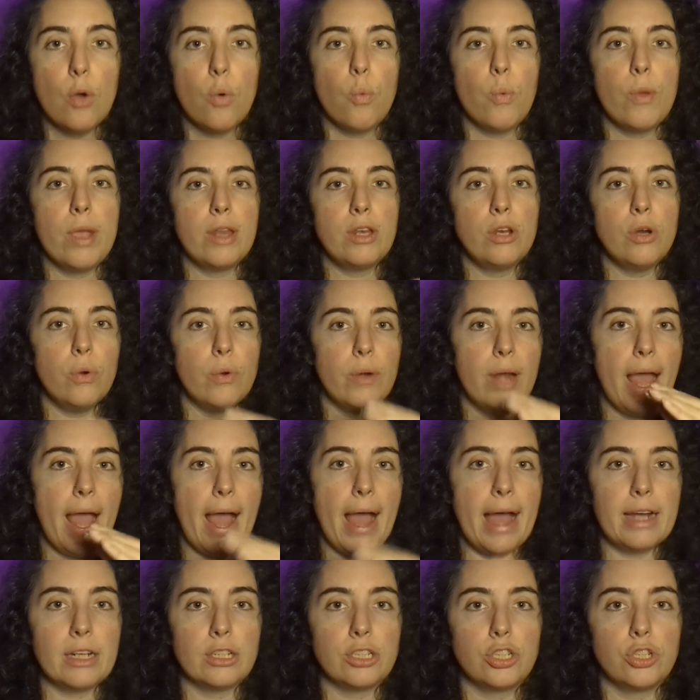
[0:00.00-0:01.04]
We don't
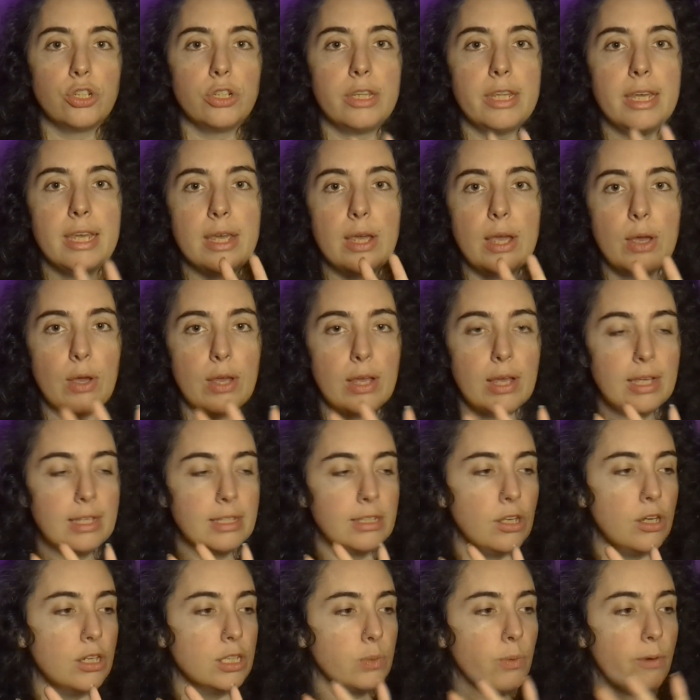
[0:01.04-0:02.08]
actually,
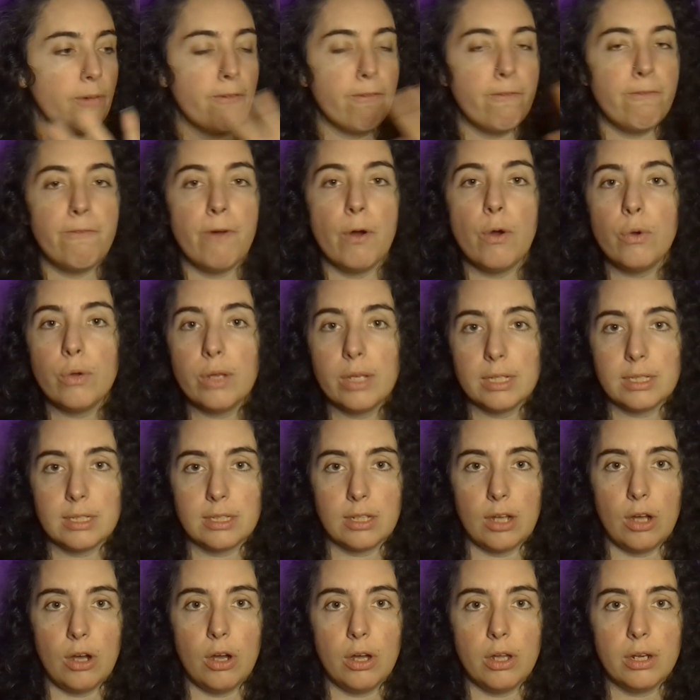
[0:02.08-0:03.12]
as long as we're
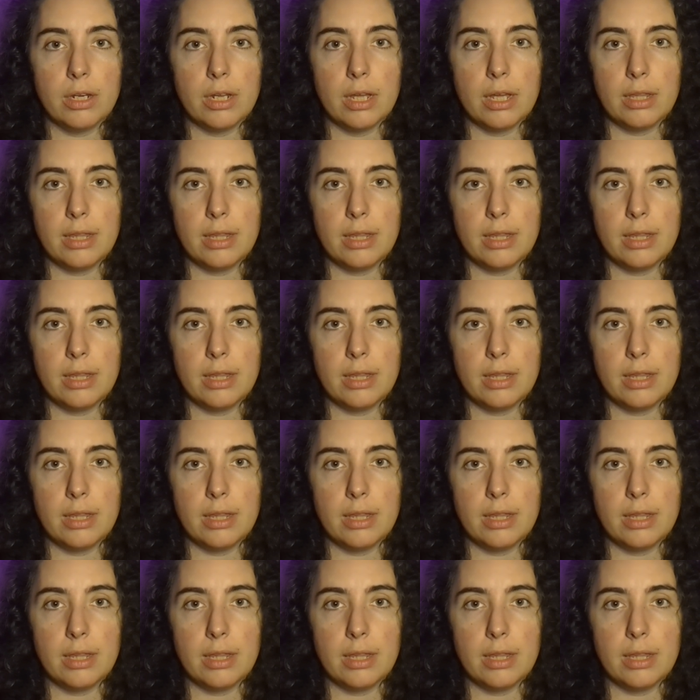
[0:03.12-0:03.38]
focused on